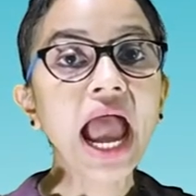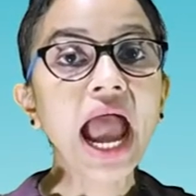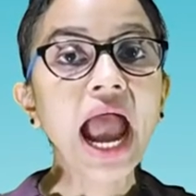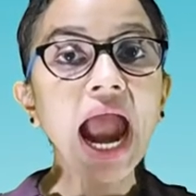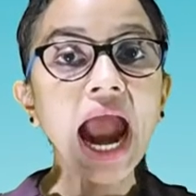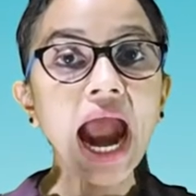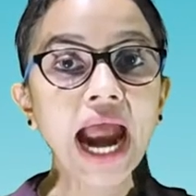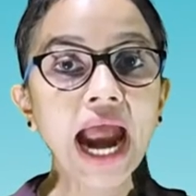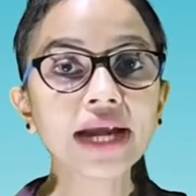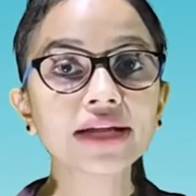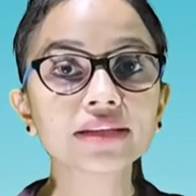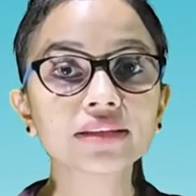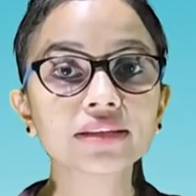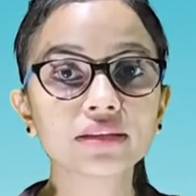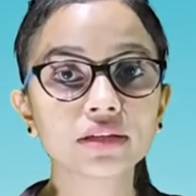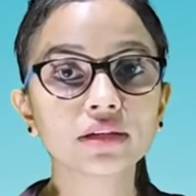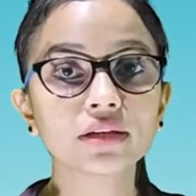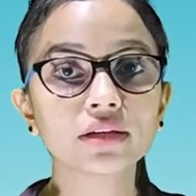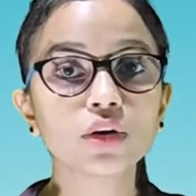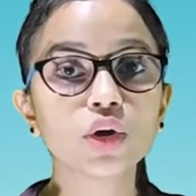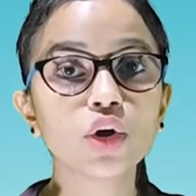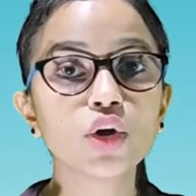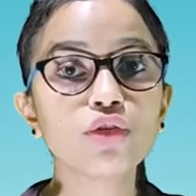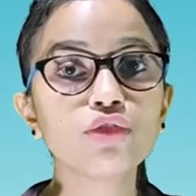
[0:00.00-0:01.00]
At
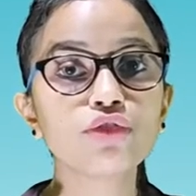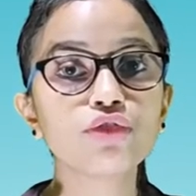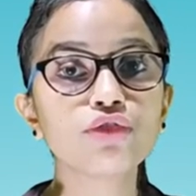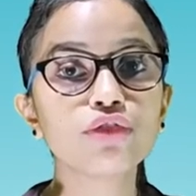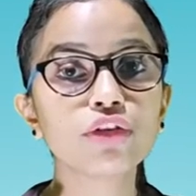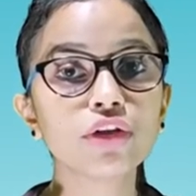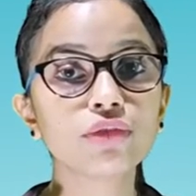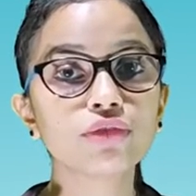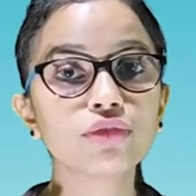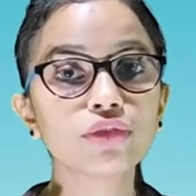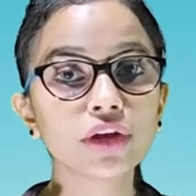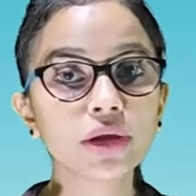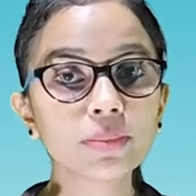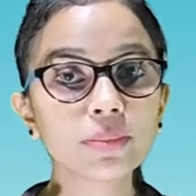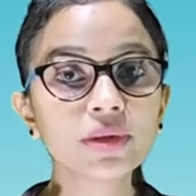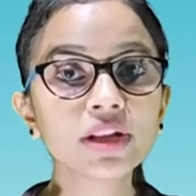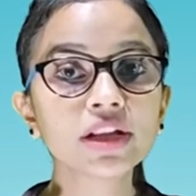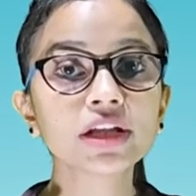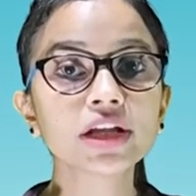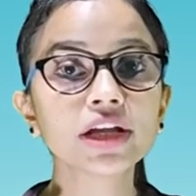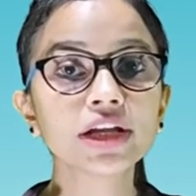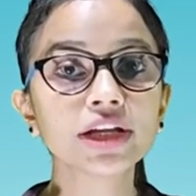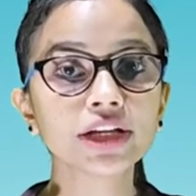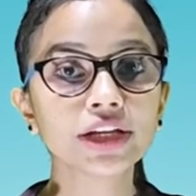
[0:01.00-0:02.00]
the
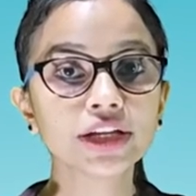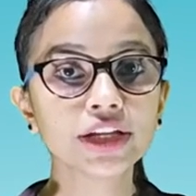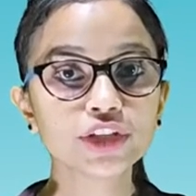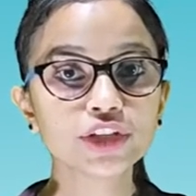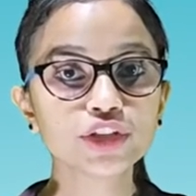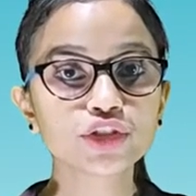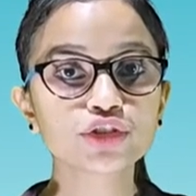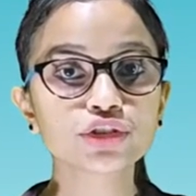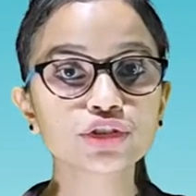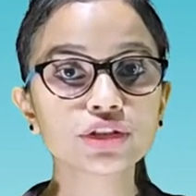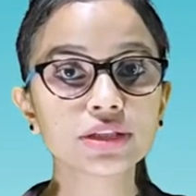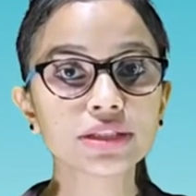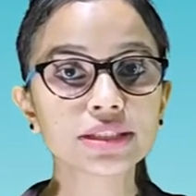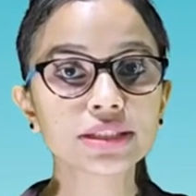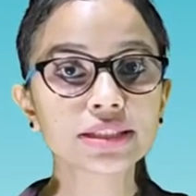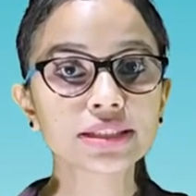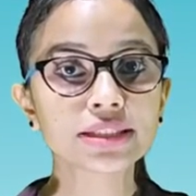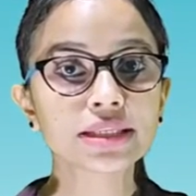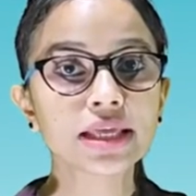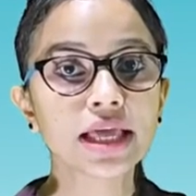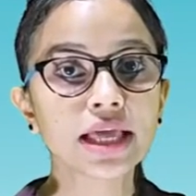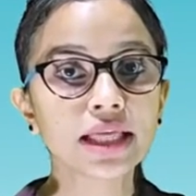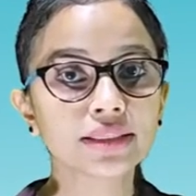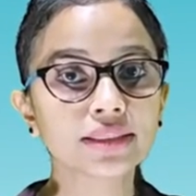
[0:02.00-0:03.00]
favorable
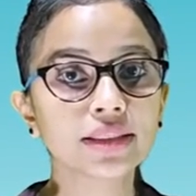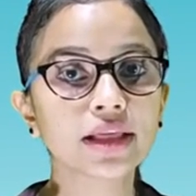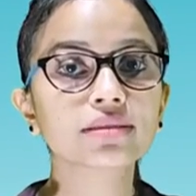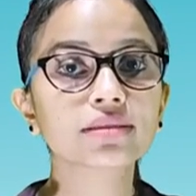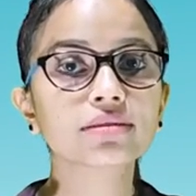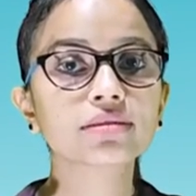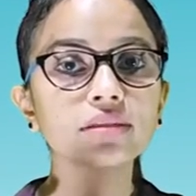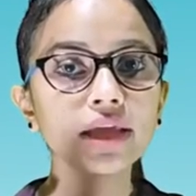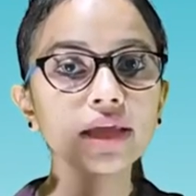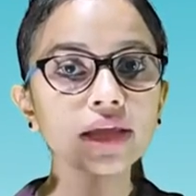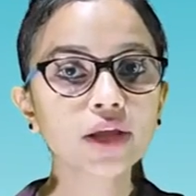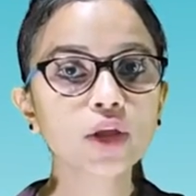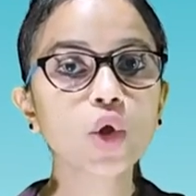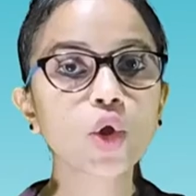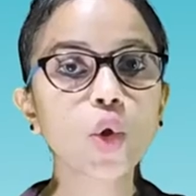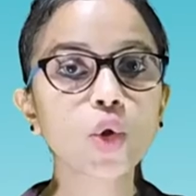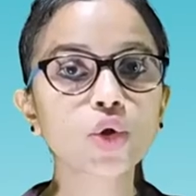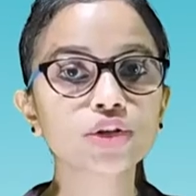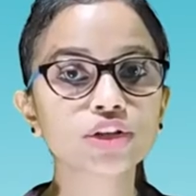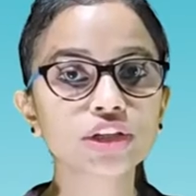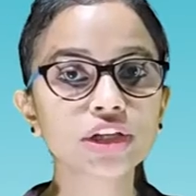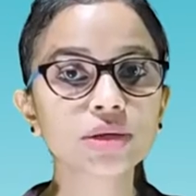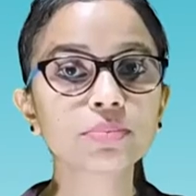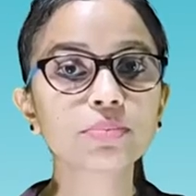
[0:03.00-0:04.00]
conditions, the thick
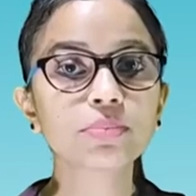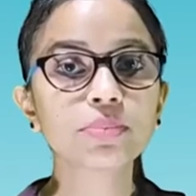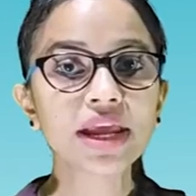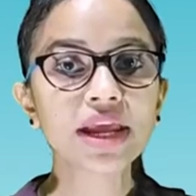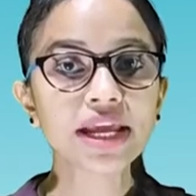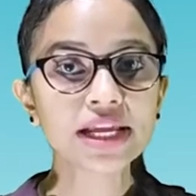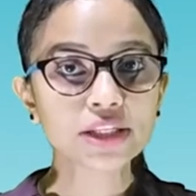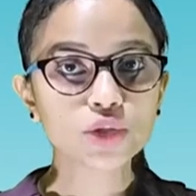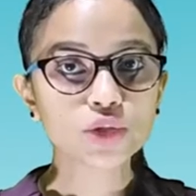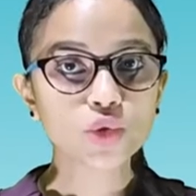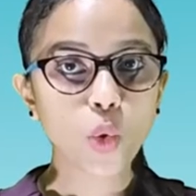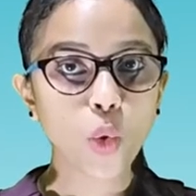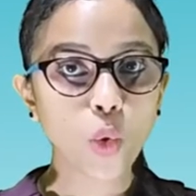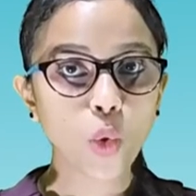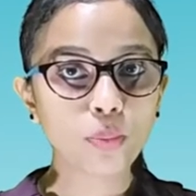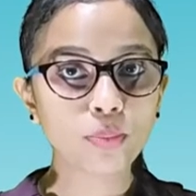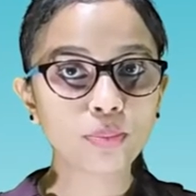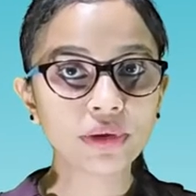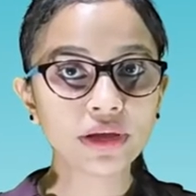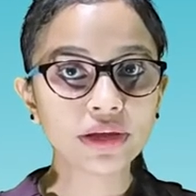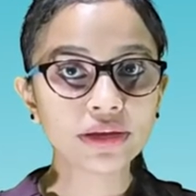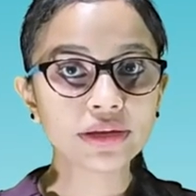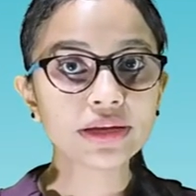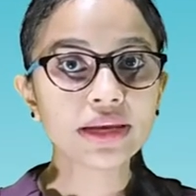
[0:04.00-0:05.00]
coating breaks
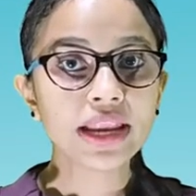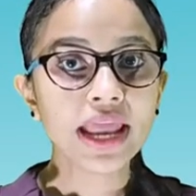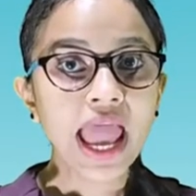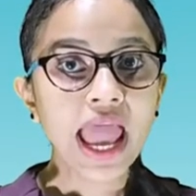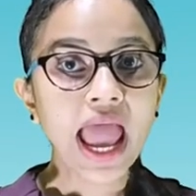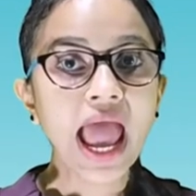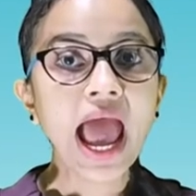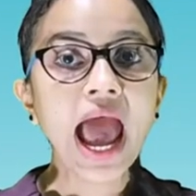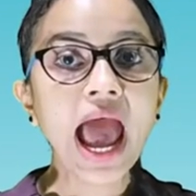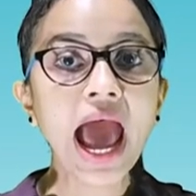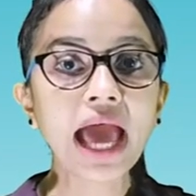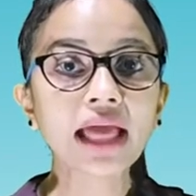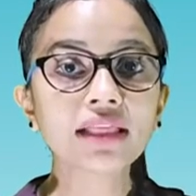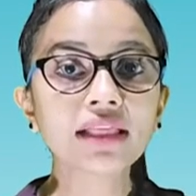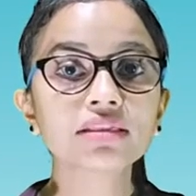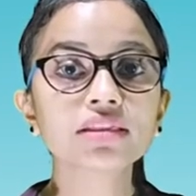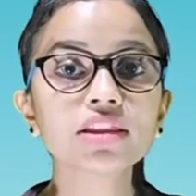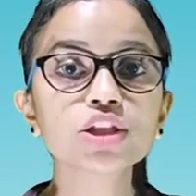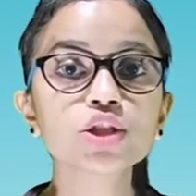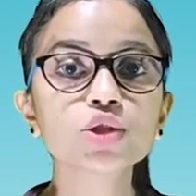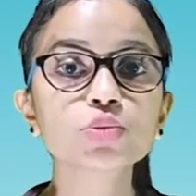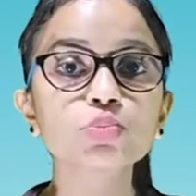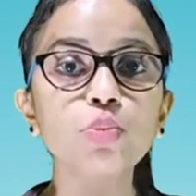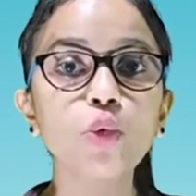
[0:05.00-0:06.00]
open and
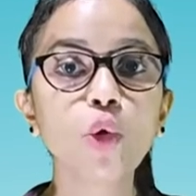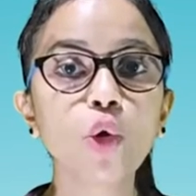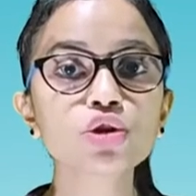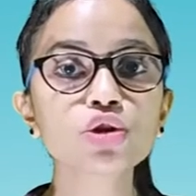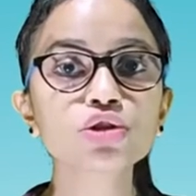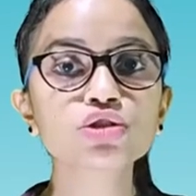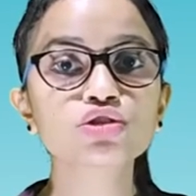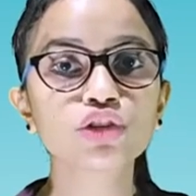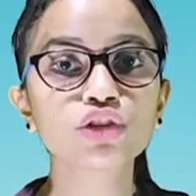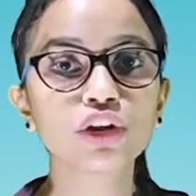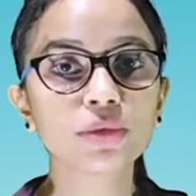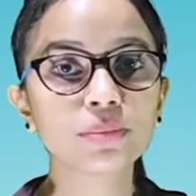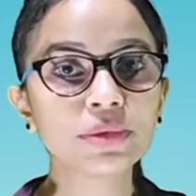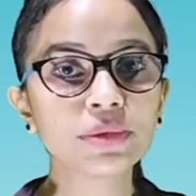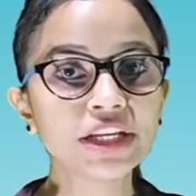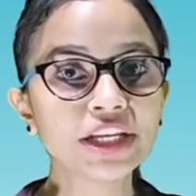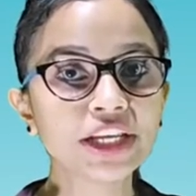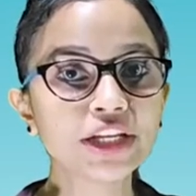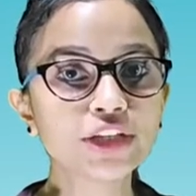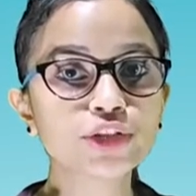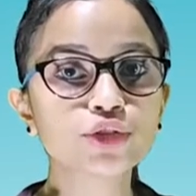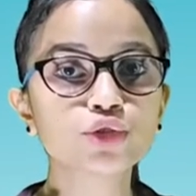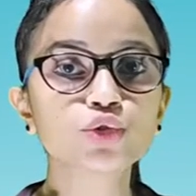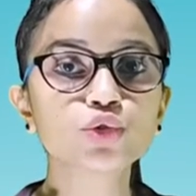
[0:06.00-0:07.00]
the spores
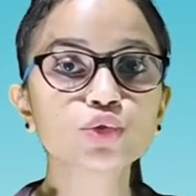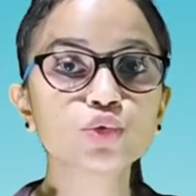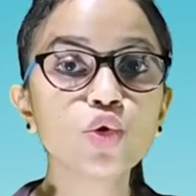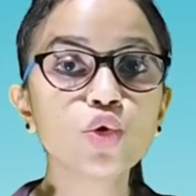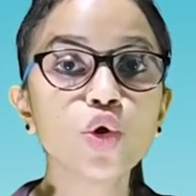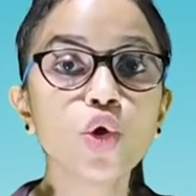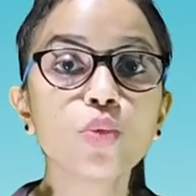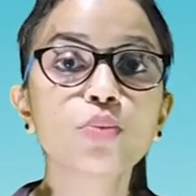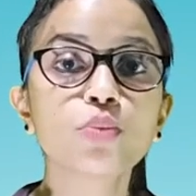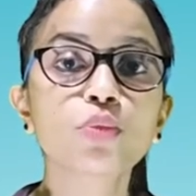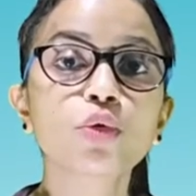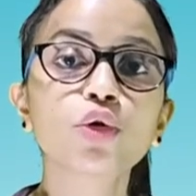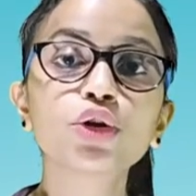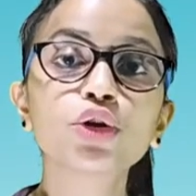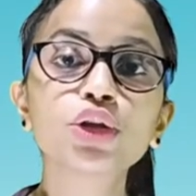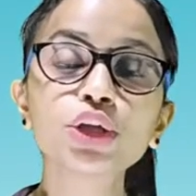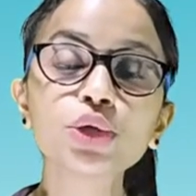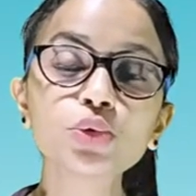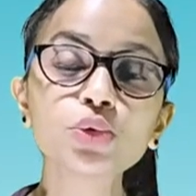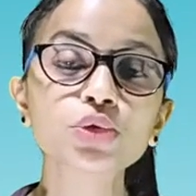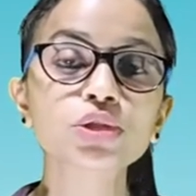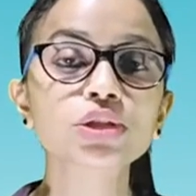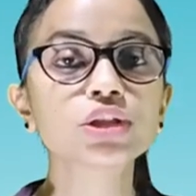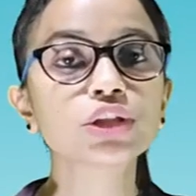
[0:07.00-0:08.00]
germinate to
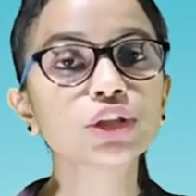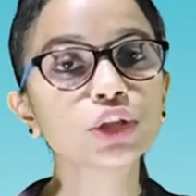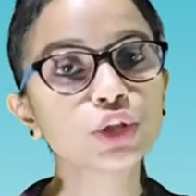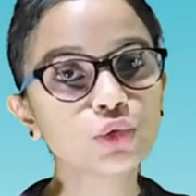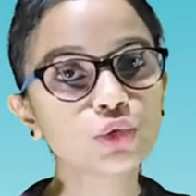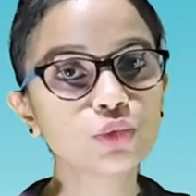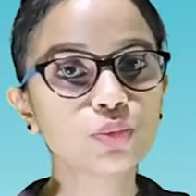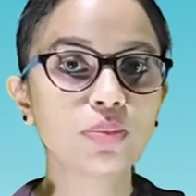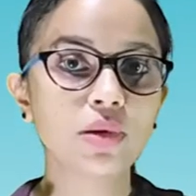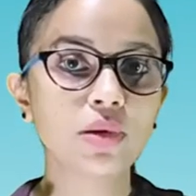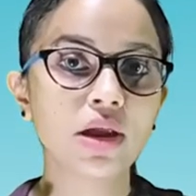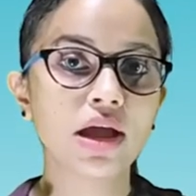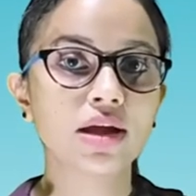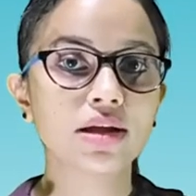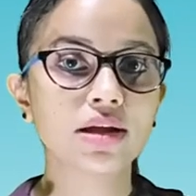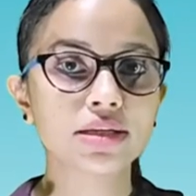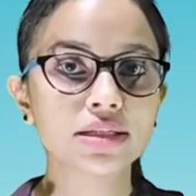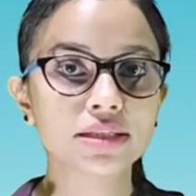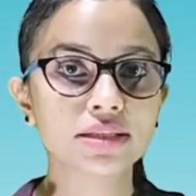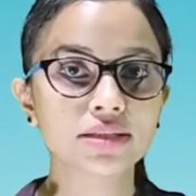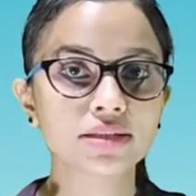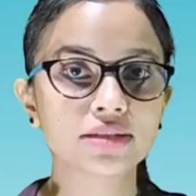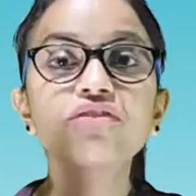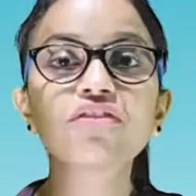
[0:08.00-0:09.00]
produce new
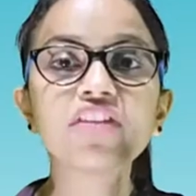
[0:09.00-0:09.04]
plants.